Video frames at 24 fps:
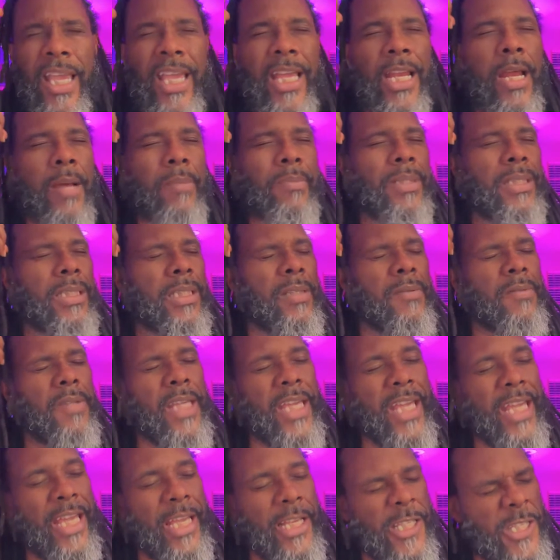And I believe
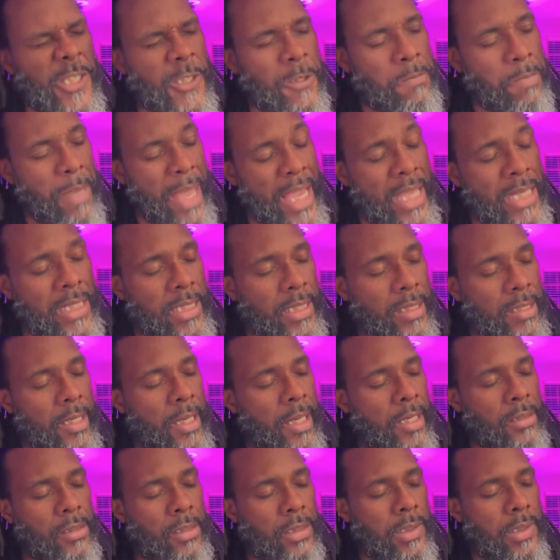the expanded
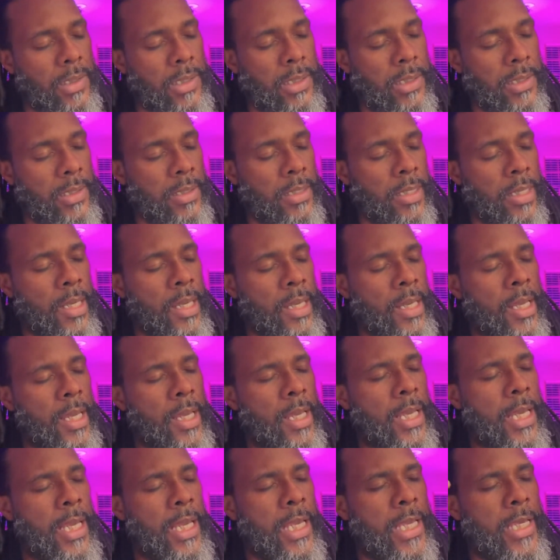consciousness
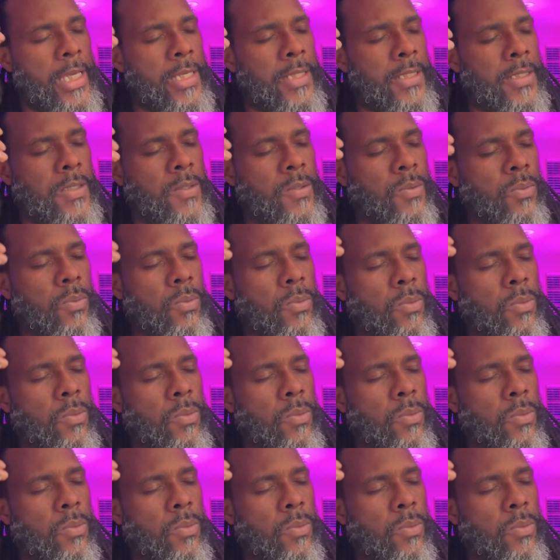is